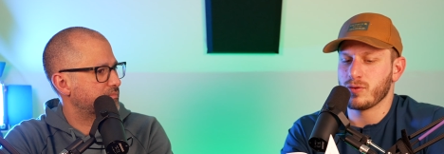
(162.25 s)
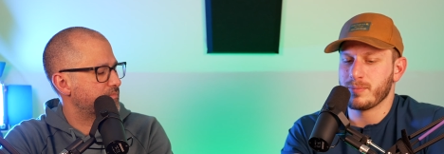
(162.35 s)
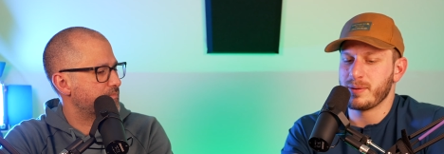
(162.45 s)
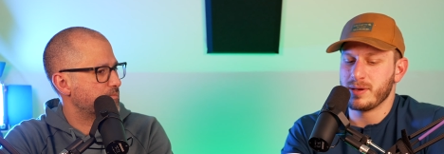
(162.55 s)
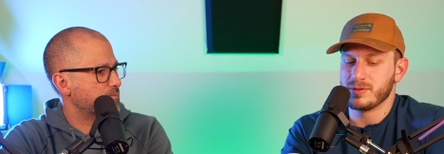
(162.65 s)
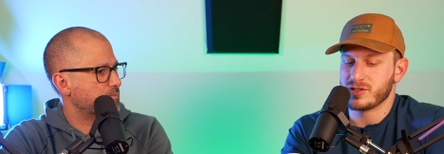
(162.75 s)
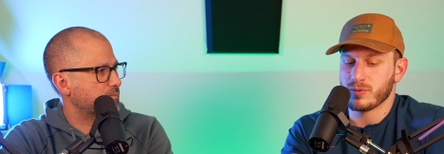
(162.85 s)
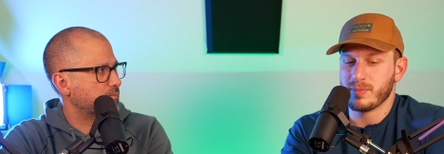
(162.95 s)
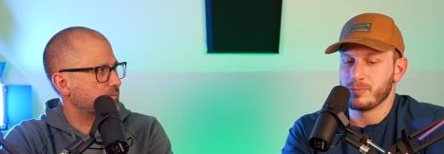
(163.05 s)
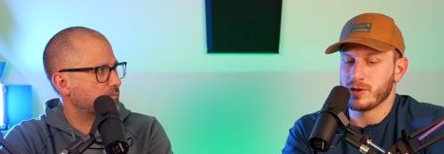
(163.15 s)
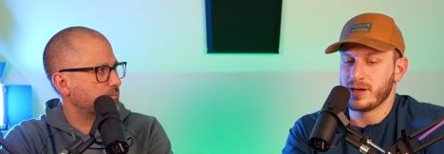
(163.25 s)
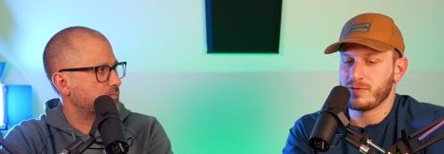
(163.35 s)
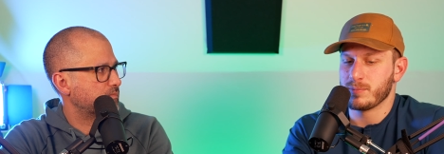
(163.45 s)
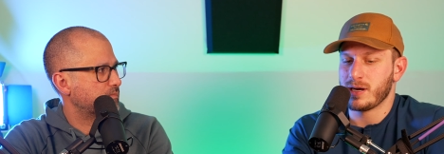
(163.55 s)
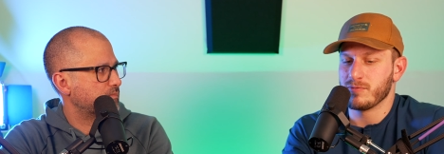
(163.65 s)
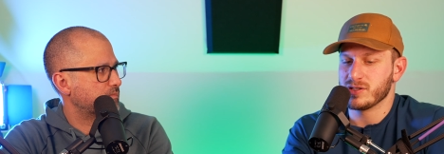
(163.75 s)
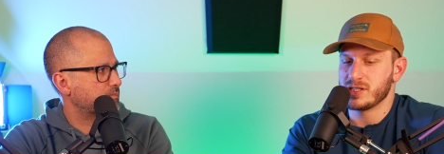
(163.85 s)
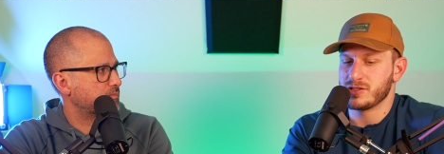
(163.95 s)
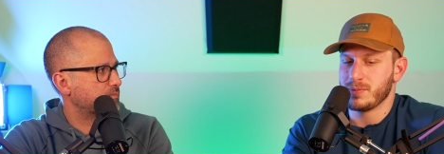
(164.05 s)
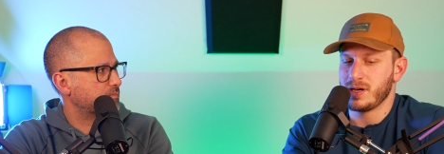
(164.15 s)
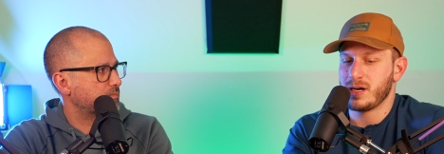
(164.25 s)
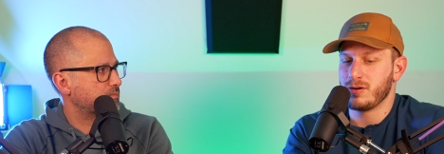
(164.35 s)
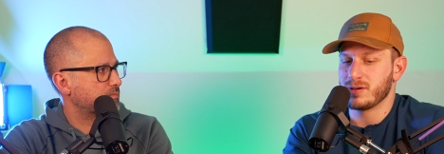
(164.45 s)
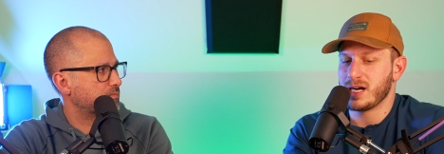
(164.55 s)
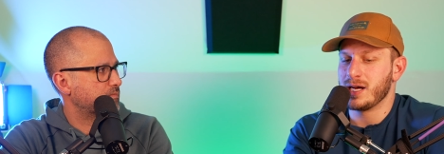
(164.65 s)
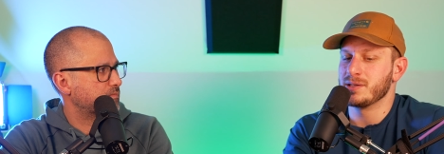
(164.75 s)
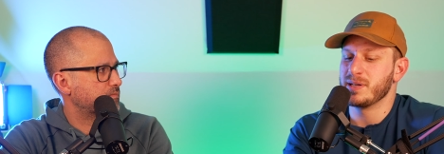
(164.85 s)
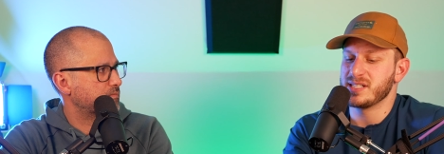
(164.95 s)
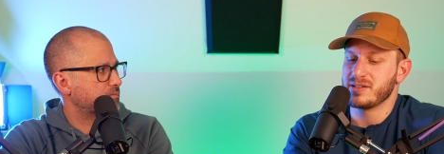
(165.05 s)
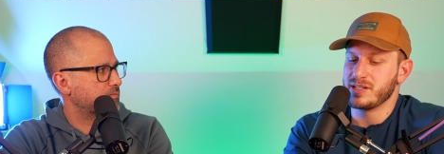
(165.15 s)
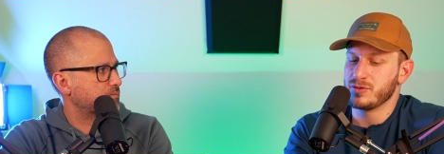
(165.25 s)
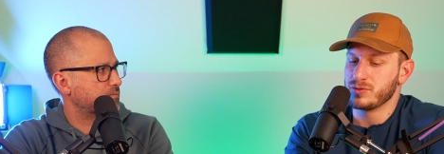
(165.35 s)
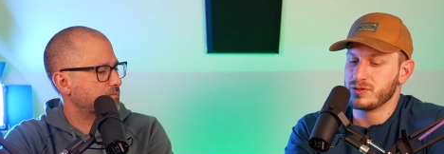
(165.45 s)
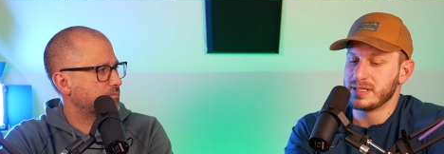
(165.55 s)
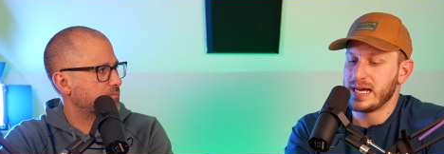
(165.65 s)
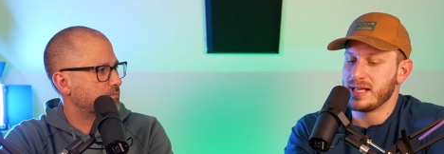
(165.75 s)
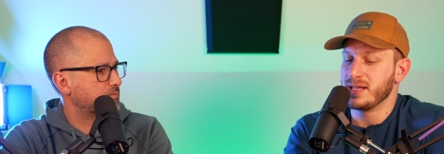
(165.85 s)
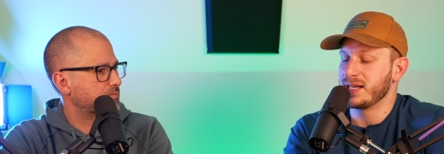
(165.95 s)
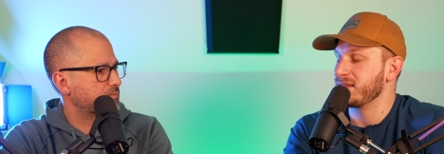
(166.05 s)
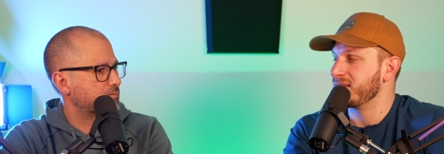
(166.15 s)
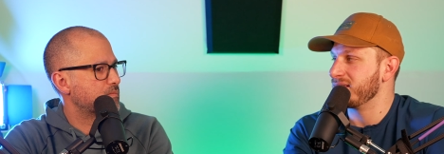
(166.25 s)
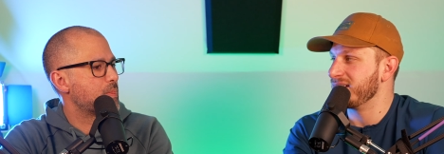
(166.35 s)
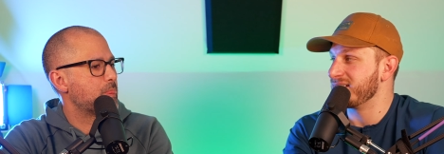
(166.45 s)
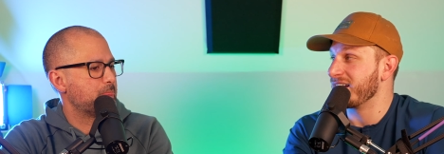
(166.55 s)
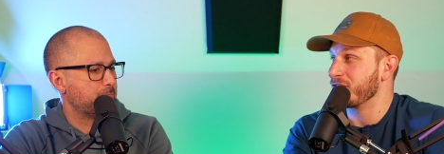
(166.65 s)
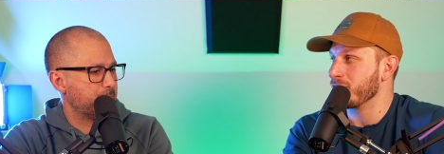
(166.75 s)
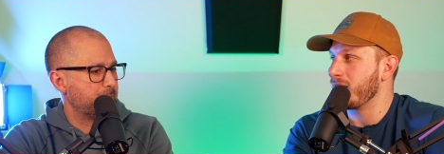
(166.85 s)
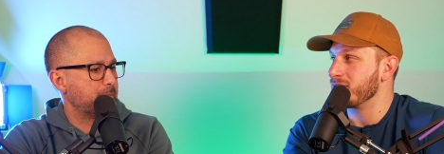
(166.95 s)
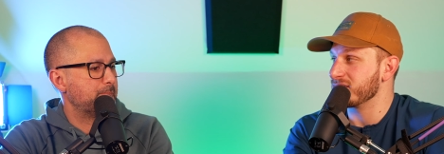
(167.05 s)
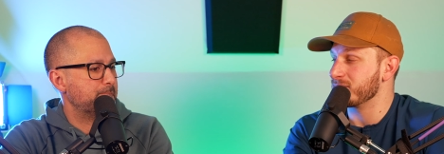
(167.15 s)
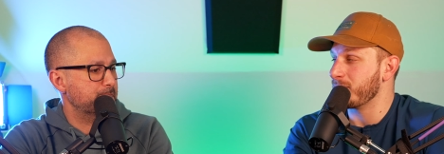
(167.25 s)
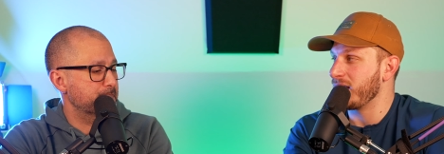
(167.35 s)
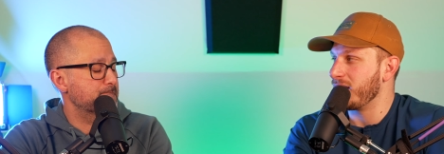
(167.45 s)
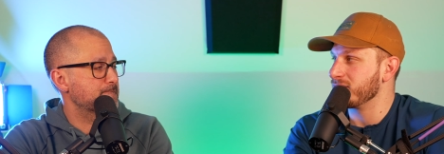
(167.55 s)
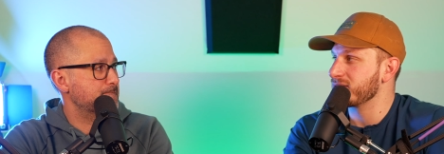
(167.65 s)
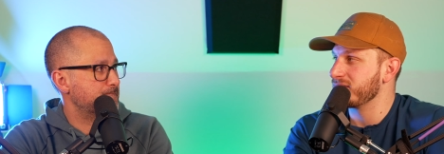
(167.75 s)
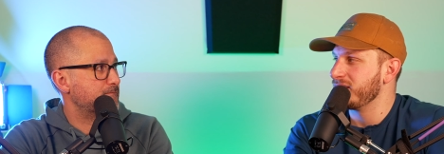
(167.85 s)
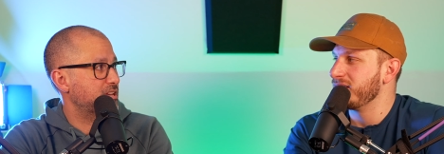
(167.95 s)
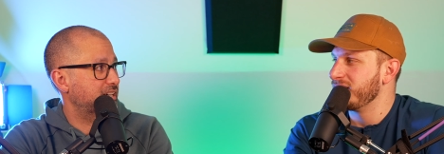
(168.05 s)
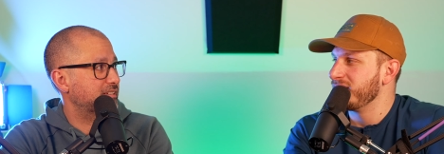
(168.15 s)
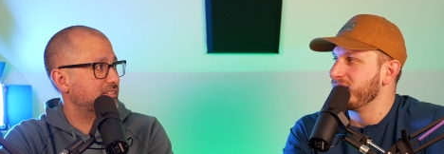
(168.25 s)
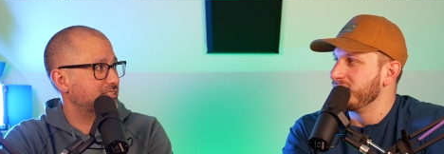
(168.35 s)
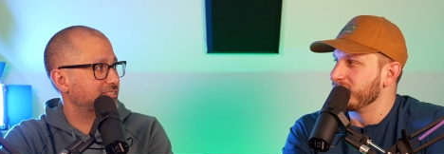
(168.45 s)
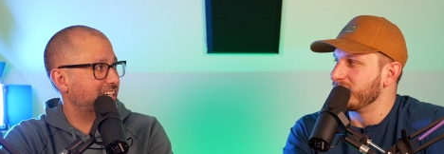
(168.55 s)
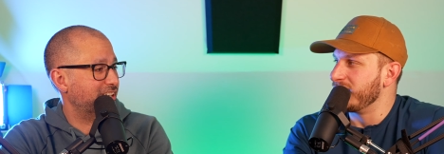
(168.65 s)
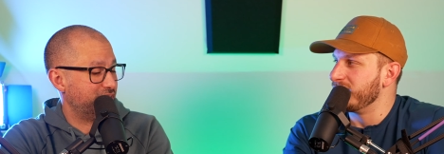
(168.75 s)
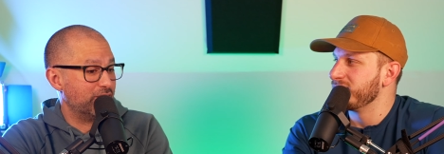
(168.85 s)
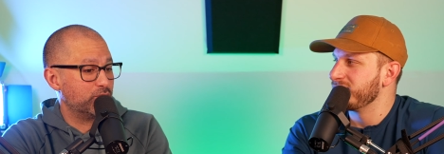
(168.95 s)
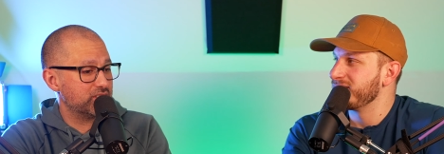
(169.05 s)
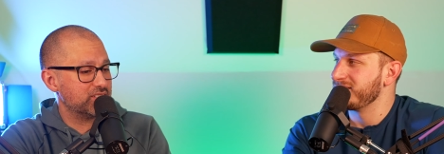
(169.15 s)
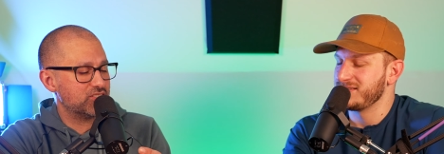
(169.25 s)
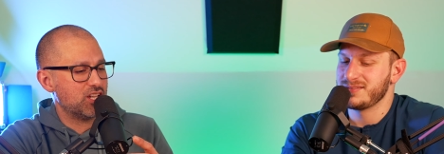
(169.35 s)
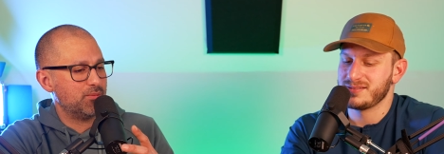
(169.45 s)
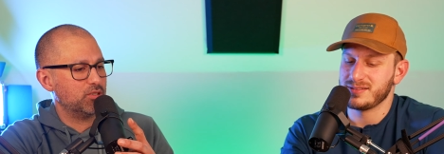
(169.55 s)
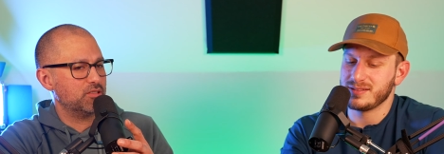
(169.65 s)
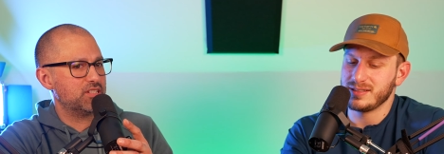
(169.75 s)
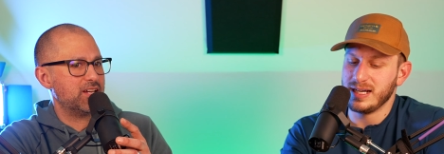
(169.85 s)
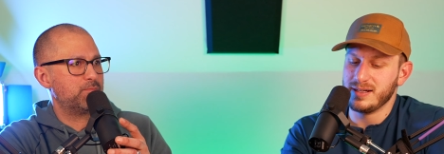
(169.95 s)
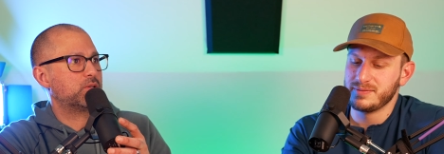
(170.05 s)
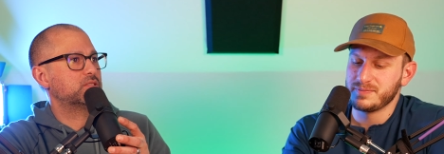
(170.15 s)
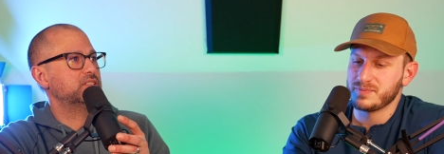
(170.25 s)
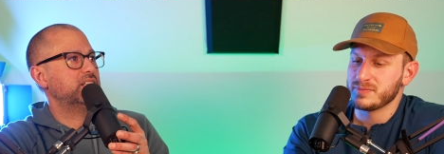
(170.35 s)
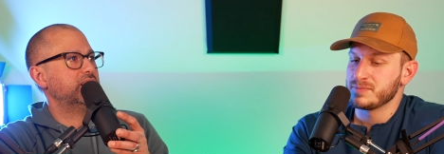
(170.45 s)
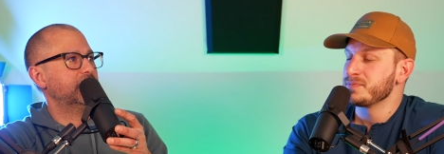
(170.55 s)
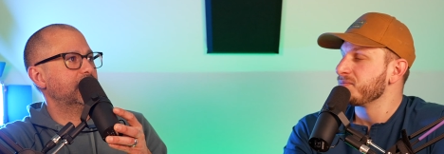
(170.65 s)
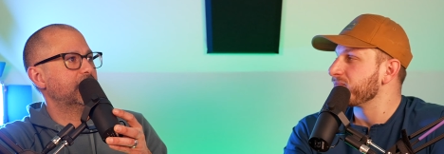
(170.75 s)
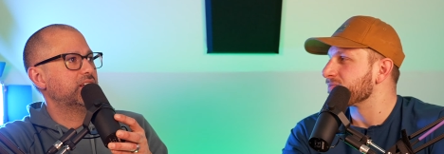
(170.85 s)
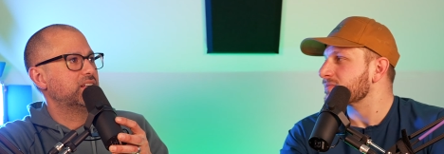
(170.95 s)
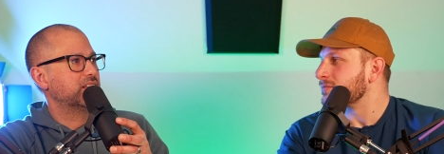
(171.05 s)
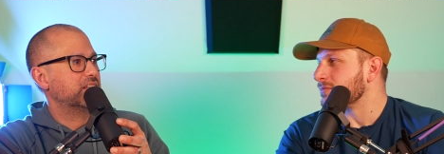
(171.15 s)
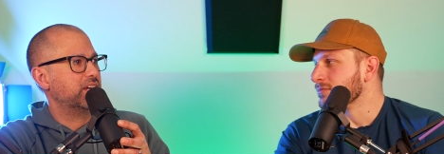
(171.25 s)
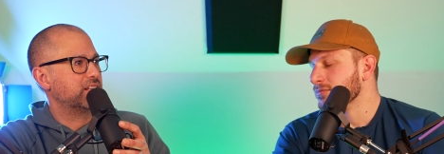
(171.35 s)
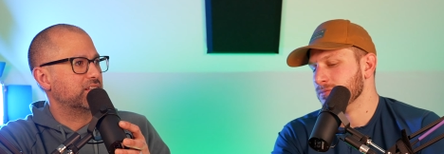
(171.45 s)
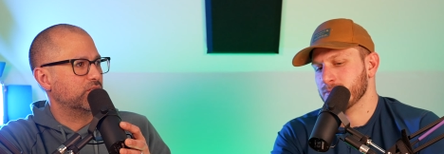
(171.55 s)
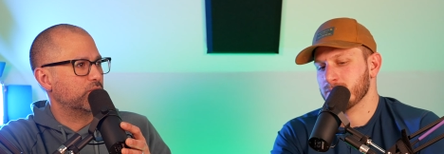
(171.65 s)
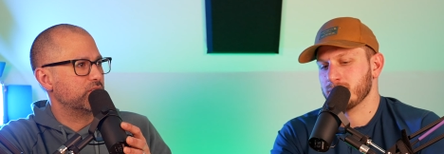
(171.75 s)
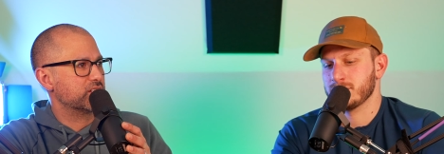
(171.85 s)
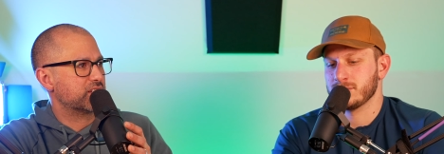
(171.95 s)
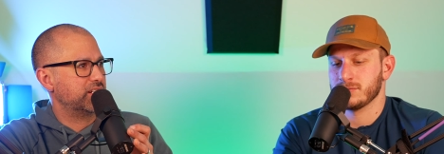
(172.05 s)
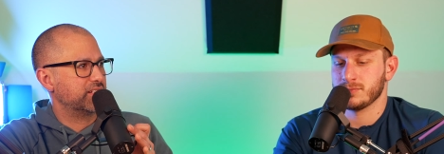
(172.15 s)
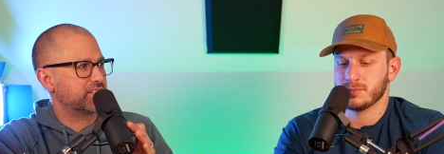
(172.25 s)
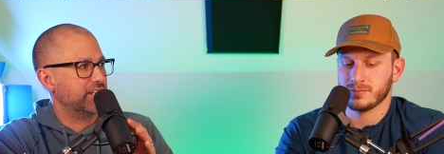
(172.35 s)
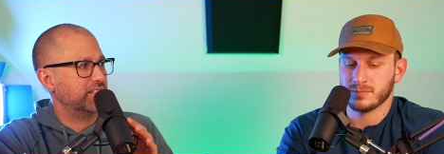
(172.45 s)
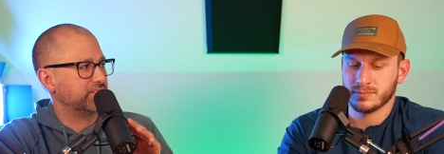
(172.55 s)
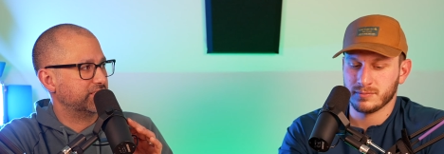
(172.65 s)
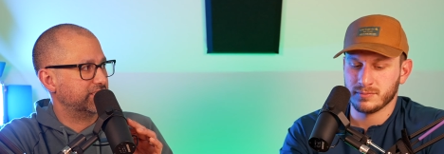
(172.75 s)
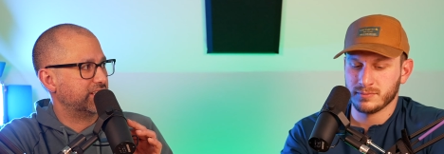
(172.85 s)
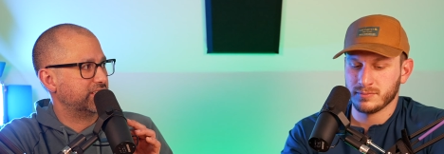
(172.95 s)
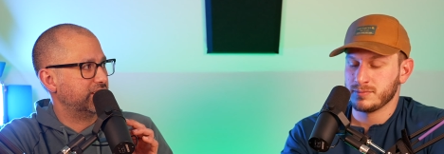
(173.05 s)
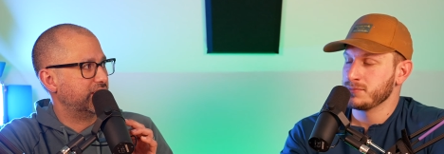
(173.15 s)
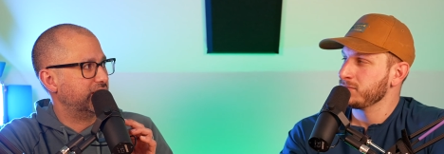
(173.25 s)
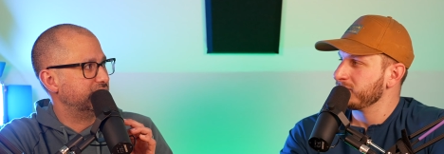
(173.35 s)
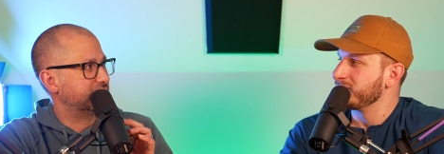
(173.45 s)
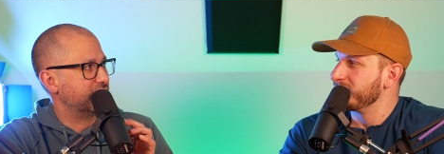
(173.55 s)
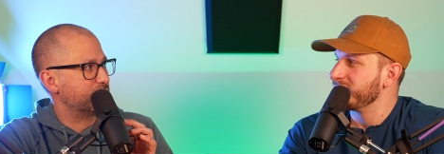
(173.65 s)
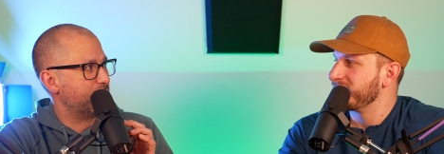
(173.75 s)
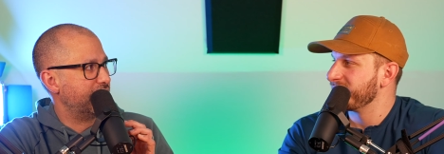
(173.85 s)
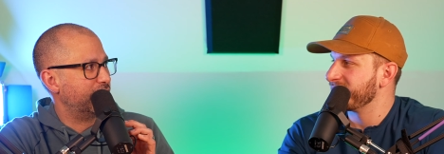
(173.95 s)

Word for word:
Speaker 1: or maybe I'm just remembering it from conversation about how God basically told your dad like it's not your house, it's my mm -hmm. house.
Speaker 2: Yeah. That yeah. that was this chapter. Dad yeah. pulled in and like the Lord just kind of yeah, exactly that. He said, "It's my